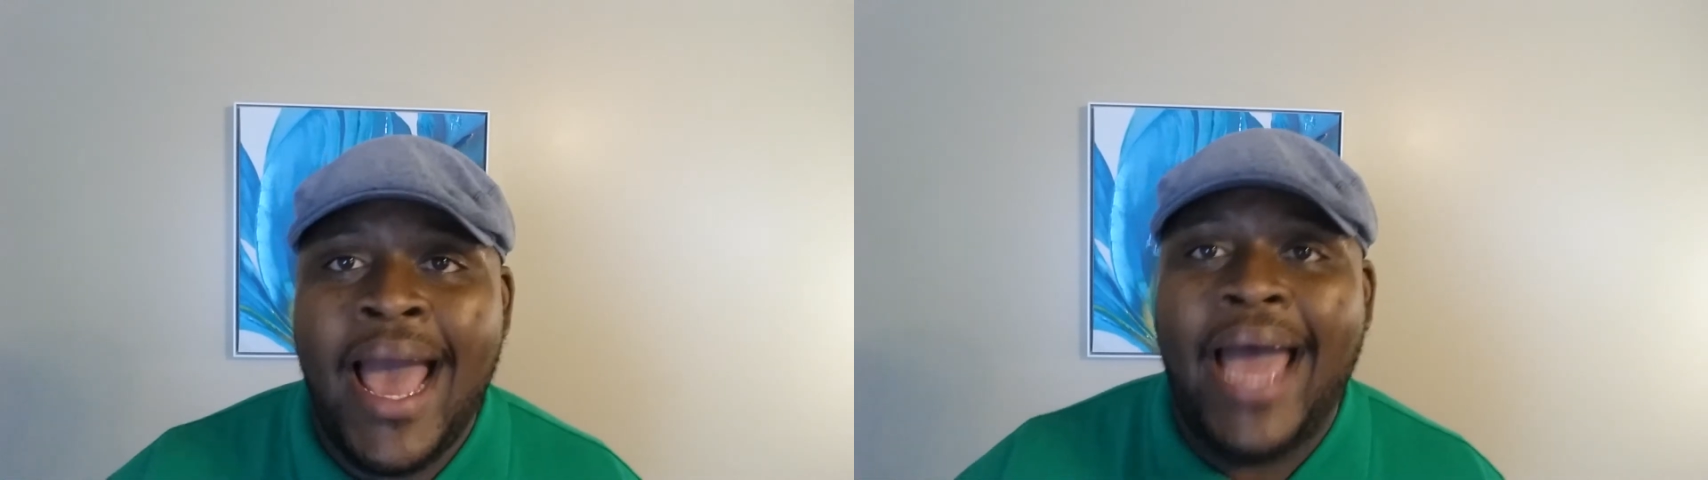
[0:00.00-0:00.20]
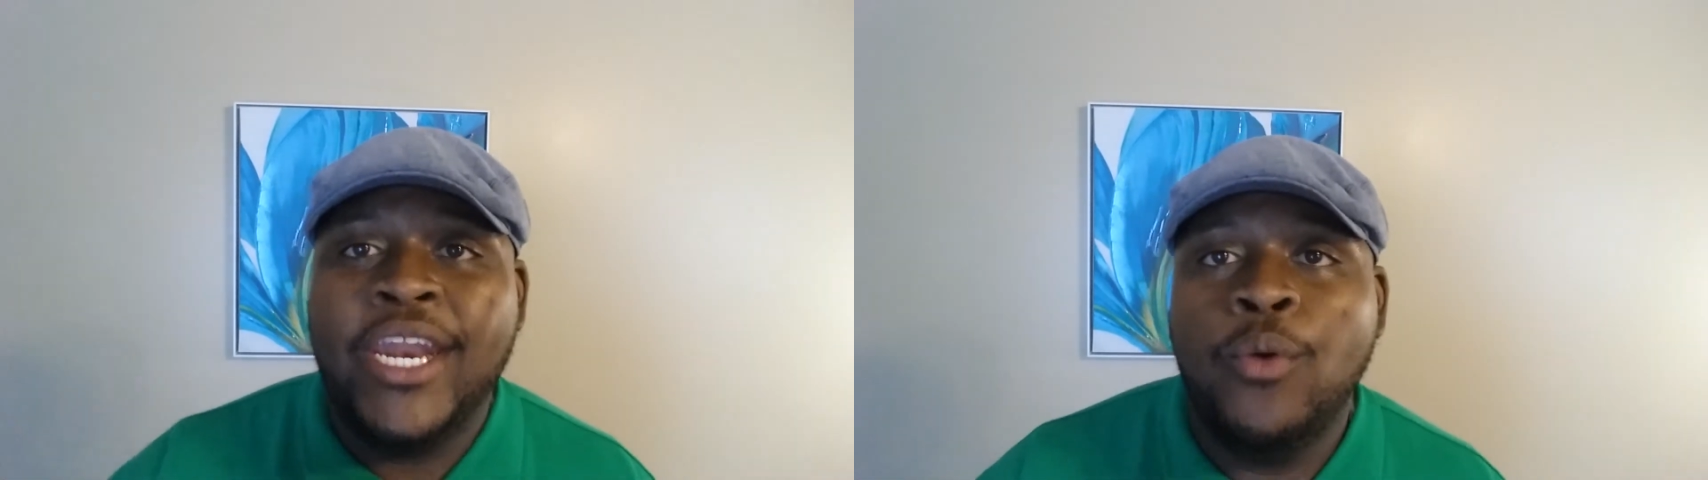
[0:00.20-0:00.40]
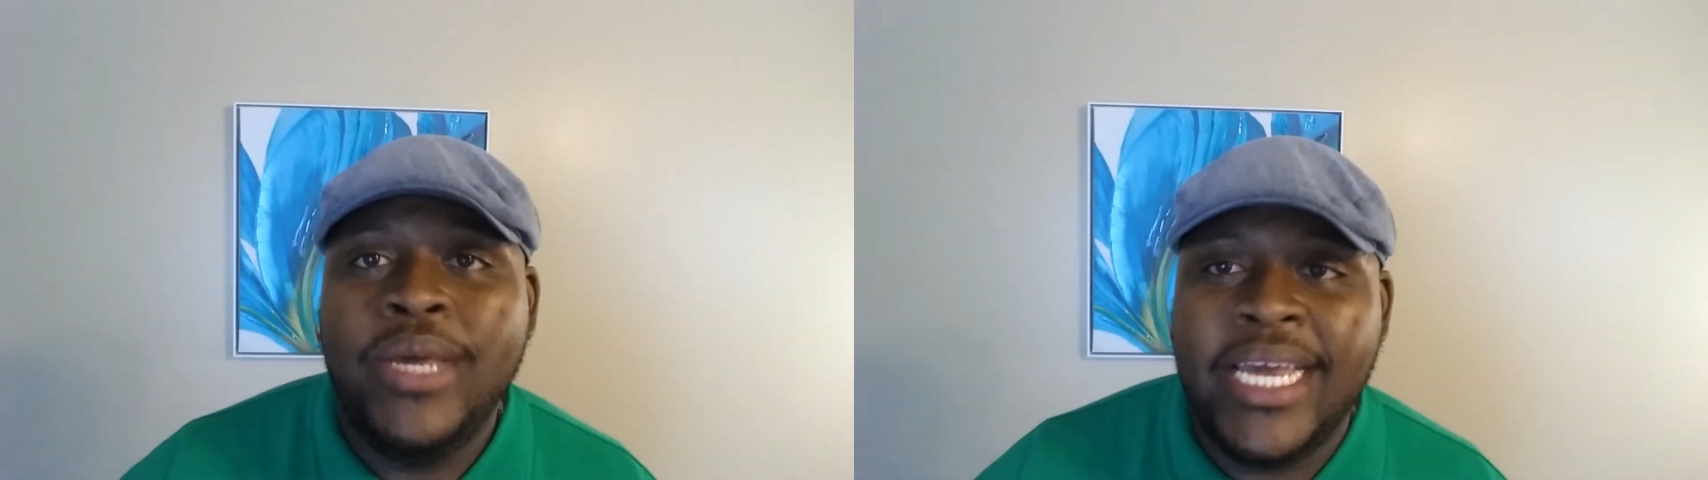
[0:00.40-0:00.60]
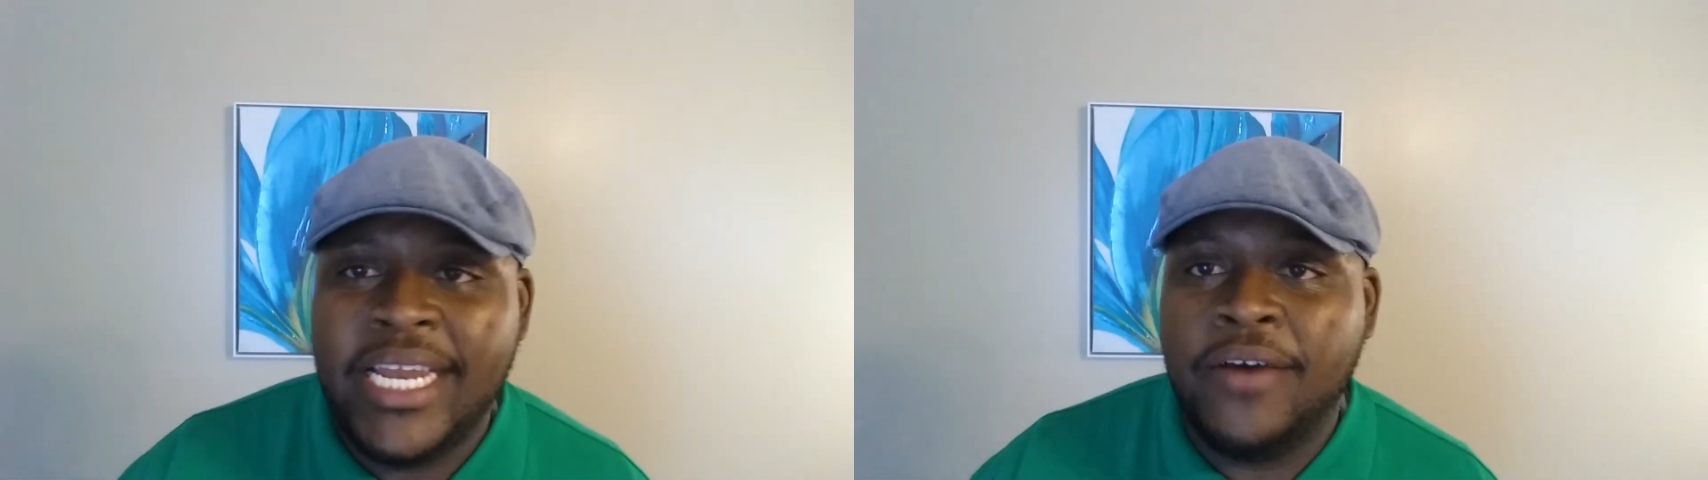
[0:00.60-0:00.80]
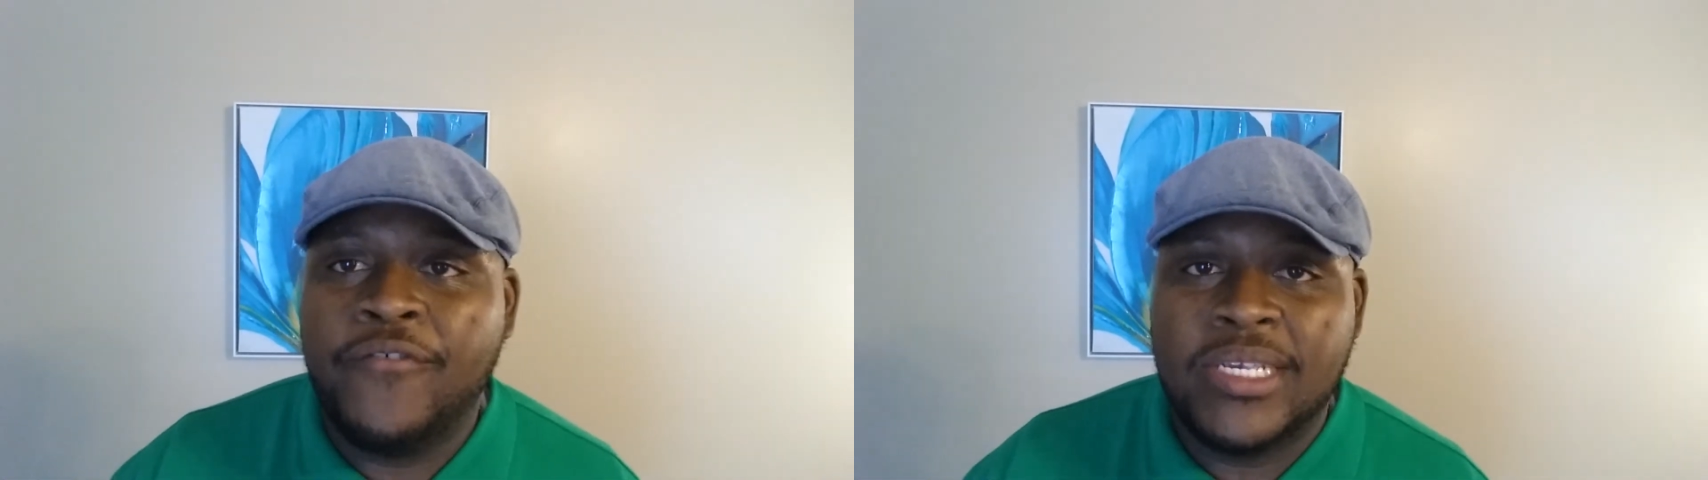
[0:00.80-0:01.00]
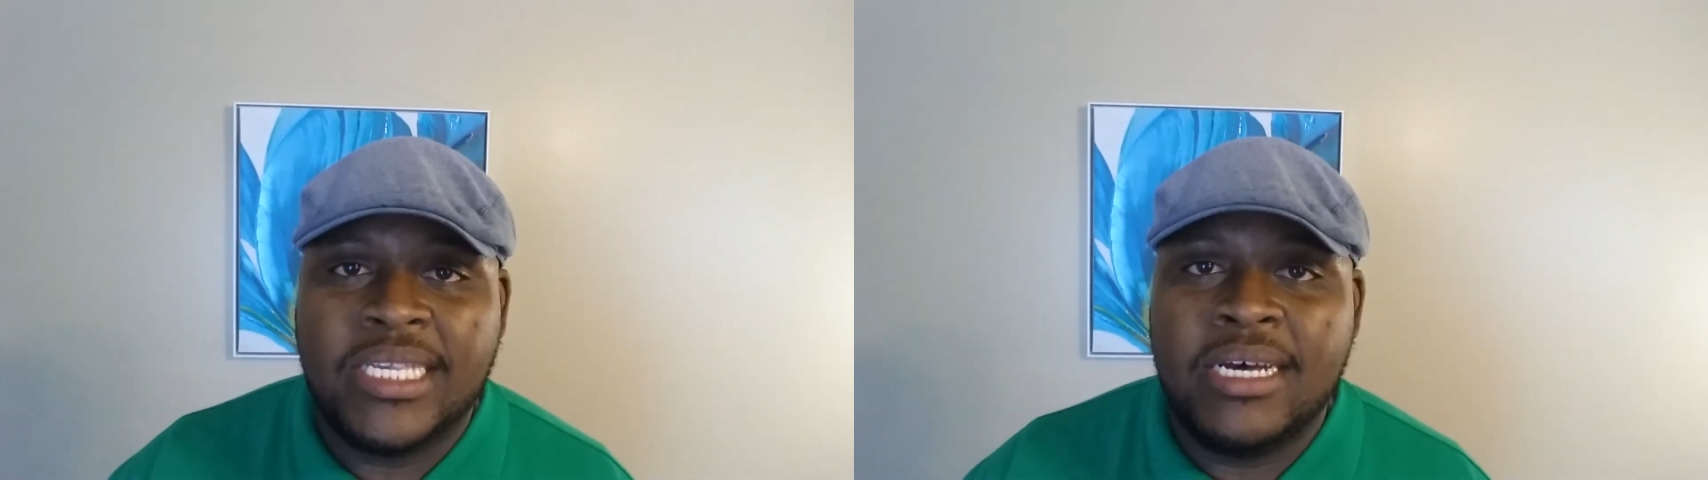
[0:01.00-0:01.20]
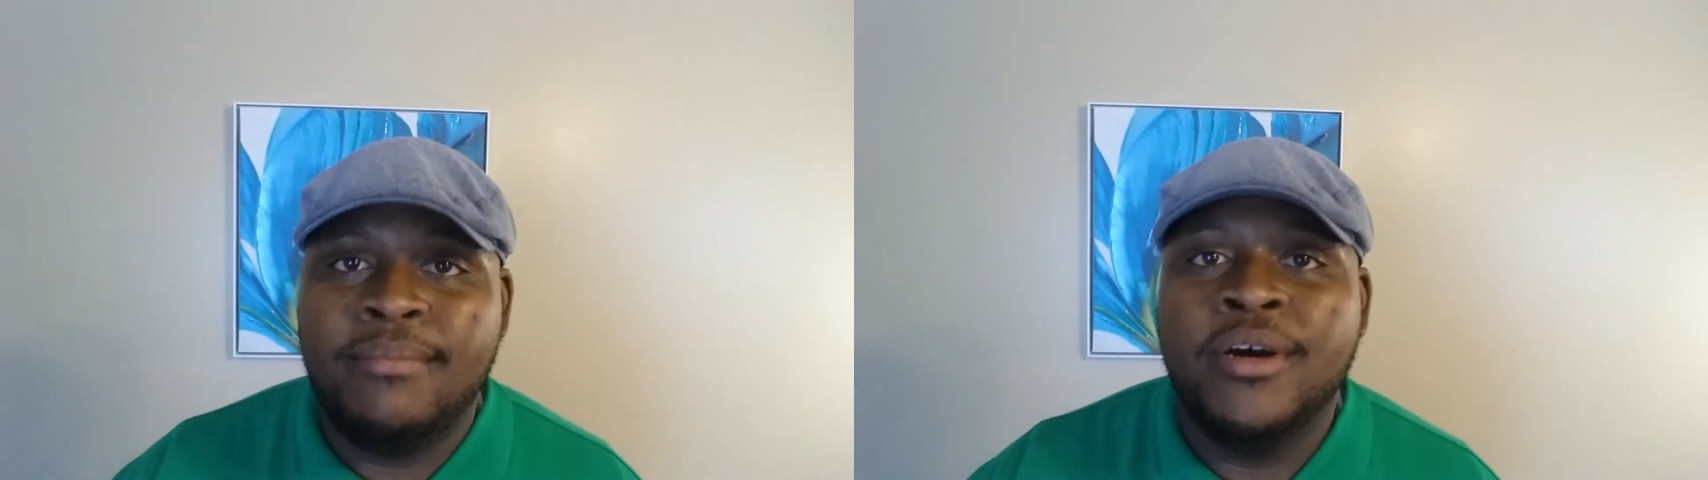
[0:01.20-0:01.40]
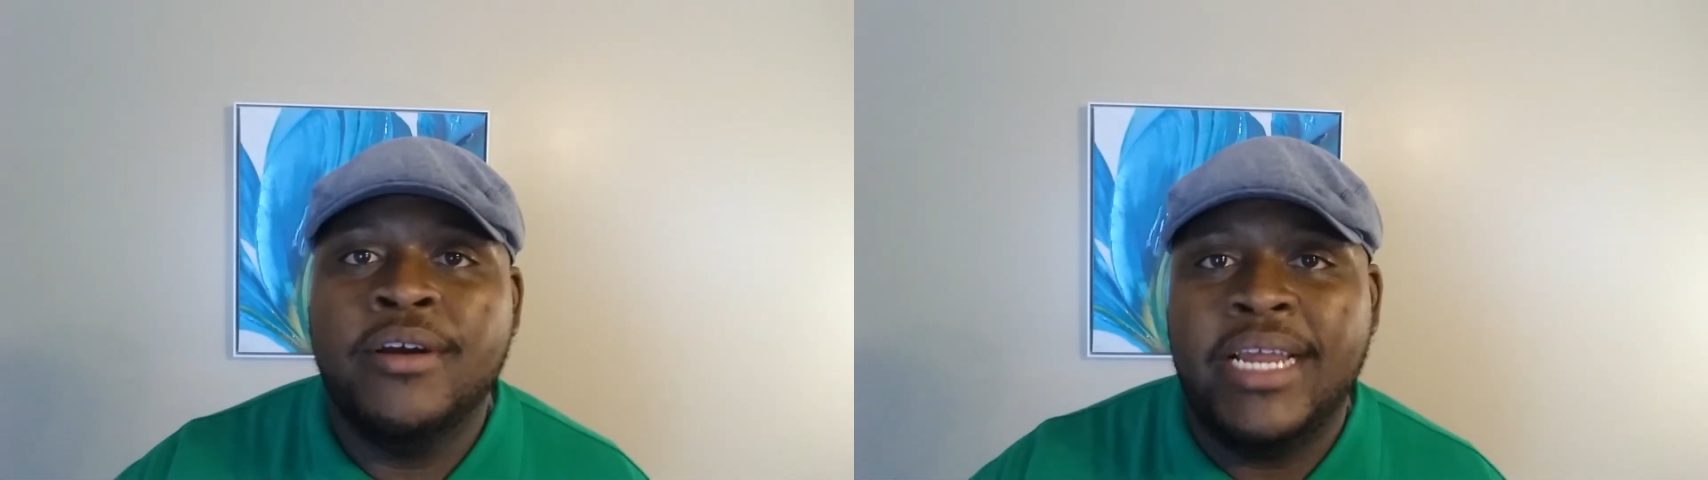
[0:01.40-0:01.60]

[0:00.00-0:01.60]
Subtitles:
I know we're getting up for summer,